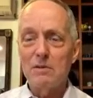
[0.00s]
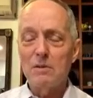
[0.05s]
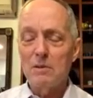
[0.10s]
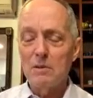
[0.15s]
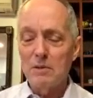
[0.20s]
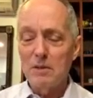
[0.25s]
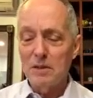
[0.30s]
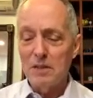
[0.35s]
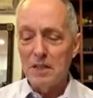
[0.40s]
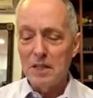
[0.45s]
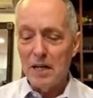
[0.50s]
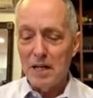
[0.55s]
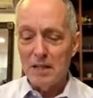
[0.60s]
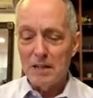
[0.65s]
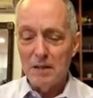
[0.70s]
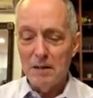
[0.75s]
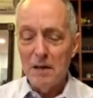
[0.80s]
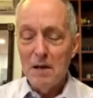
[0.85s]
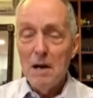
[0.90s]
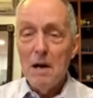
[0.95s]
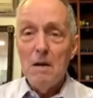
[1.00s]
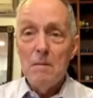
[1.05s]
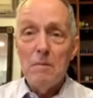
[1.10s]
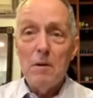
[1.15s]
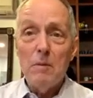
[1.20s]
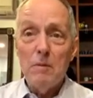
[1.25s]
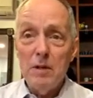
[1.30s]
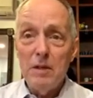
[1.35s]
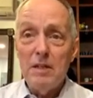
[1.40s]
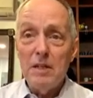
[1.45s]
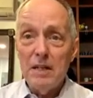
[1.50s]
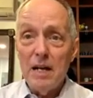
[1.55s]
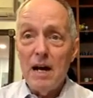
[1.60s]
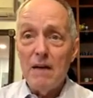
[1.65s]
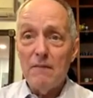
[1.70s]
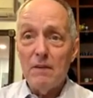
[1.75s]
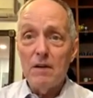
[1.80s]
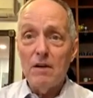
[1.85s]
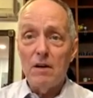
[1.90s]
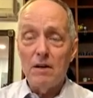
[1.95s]
With a shotgun. But we did
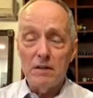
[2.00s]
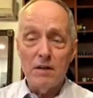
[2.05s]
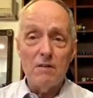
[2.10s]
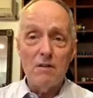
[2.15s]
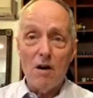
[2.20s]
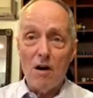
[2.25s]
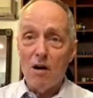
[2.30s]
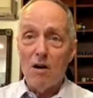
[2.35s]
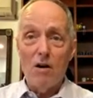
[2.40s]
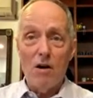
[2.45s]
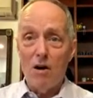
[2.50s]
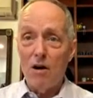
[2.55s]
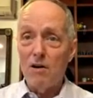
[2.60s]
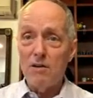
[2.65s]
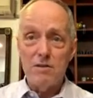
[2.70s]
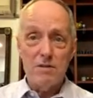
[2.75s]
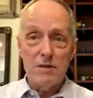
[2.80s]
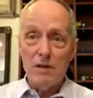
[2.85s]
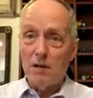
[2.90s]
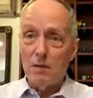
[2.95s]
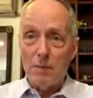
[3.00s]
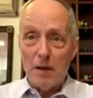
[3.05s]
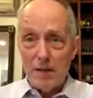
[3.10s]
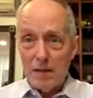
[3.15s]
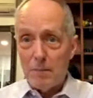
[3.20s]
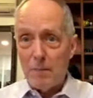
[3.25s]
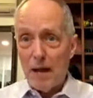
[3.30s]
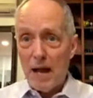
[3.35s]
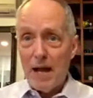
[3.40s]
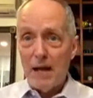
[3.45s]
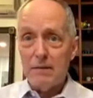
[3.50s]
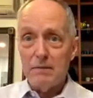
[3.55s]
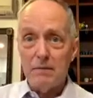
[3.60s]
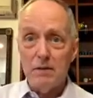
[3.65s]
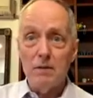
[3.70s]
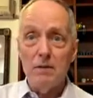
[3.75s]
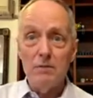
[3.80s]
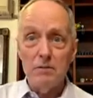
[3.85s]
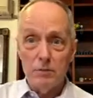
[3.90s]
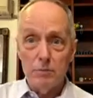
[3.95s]
have a guard. There are guards, by the bank.
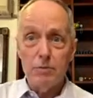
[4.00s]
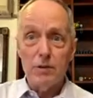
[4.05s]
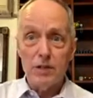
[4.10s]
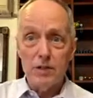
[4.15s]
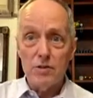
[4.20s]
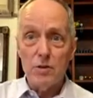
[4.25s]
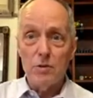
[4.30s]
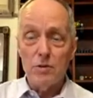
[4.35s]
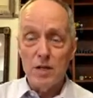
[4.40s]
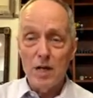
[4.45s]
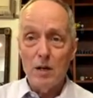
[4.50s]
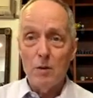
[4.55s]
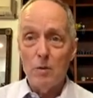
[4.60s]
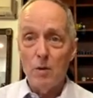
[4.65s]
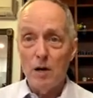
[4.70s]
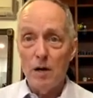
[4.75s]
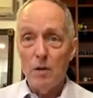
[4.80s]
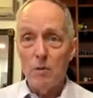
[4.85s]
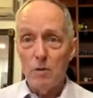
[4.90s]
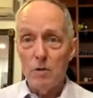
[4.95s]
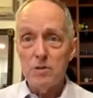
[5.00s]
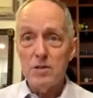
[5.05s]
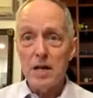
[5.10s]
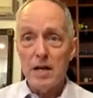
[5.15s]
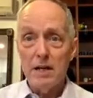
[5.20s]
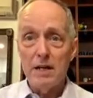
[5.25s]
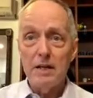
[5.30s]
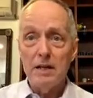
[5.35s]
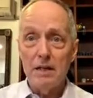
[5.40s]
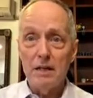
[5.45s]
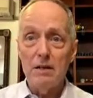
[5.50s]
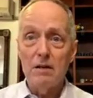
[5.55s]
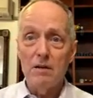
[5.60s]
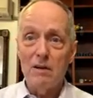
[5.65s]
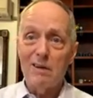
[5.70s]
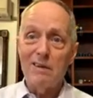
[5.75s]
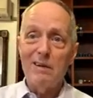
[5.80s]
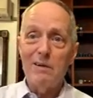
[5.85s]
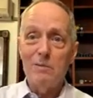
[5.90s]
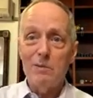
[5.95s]
The Bricks Hotel where I was had a
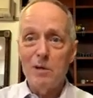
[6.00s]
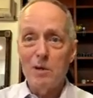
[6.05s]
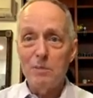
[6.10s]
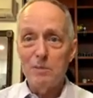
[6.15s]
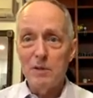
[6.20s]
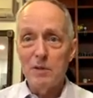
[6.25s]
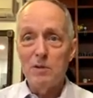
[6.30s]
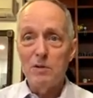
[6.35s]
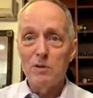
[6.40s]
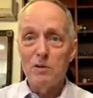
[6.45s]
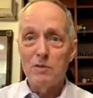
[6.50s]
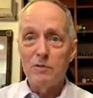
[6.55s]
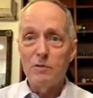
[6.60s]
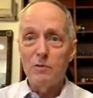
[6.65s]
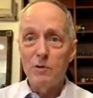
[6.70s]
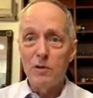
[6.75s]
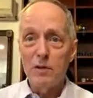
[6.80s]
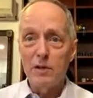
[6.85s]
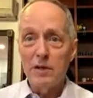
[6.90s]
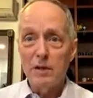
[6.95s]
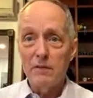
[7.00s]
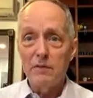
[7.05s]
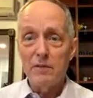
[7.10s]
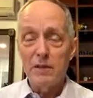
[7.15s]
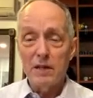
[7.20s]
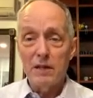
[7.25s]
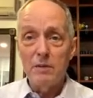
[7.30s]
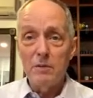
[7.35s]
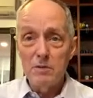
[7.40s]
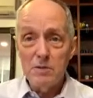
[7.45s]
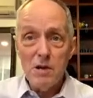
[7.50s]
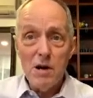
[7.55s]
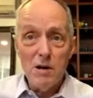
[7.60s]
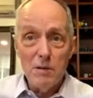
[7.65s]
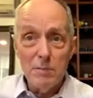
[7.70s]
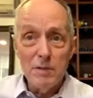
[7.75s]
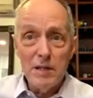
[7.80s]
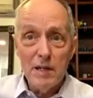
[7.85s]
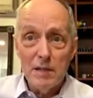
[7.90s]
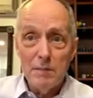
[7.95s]
guard. He would open the door for you and everything. And he was
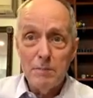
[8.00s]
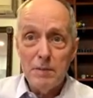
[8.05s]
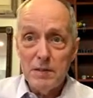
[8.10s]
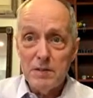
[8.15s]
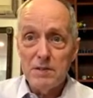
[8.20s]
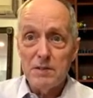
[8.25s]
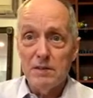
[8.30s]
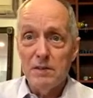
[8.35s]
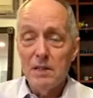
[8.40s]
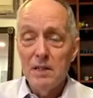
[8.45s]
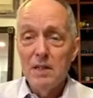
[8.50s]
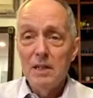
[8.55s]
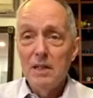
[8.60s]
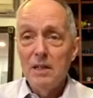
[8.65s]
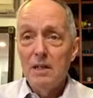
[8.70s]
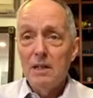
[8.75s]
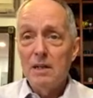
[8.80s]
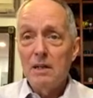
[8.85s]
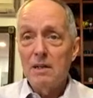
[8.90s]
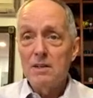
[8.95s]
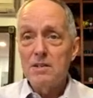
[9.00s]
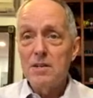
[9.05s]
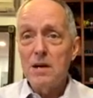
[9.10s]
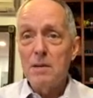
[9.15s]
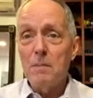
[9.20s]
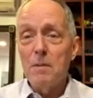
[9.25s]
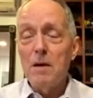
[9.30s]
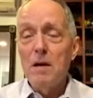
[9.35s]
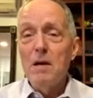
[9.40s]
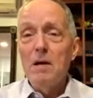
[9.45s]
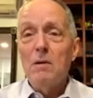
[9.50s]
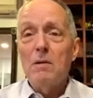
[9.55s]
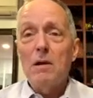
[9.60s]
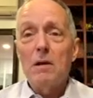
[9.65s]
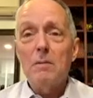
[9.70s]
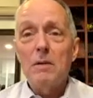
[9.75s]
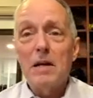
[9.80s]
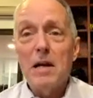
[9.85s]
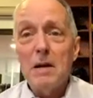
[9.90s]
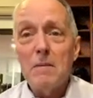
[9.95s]
armed. He had a pistol on his hip. Well,
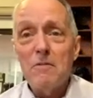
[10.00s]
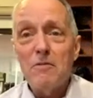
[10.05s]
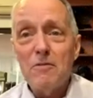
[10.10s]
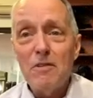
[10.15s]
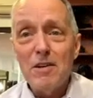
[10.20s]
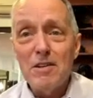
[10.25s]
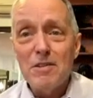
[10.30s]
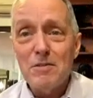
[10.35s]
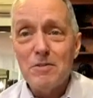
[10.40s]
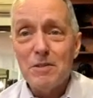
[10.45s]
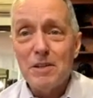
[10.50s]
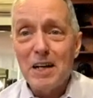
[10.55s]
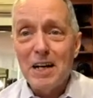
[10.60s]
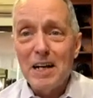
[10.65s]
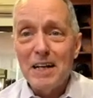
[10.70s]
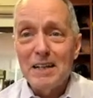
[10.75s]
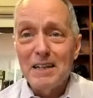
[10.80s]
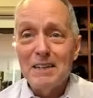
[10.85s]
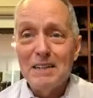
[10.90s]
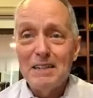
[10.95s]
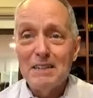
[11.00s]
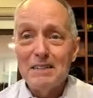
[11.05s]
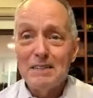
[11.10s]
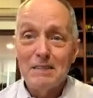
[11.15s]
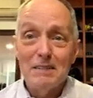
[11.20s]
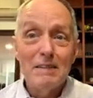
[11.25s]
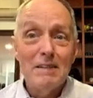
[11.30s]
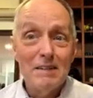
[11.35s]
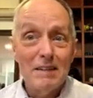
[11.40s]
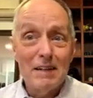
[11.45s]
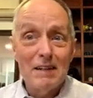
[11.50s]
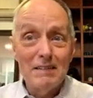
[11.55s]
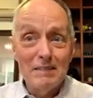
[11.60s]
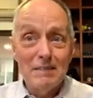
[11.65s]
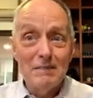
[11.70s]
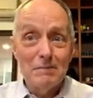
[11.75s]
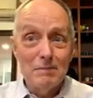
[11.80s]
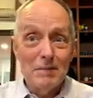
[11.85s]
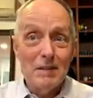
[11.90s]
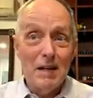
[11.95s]
I became friends with a guy, another
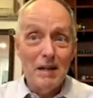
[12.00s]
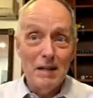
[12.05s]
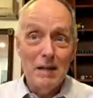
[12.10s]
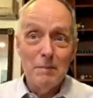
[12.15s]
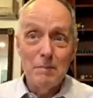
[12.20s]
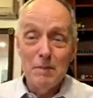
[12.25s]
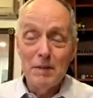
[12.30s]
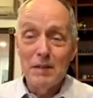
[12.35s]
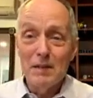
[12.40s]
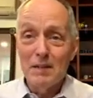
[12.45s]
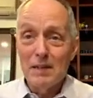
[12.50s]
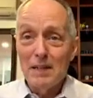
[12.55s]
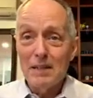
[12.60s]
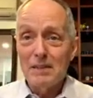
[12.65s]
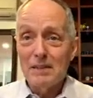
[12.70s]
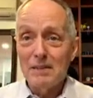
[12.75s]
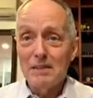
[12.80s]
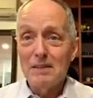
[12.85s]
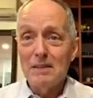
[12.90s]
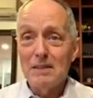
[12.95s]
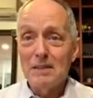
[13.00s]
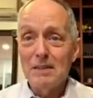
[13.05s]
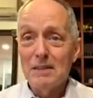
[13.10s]
guy named Bill, actually.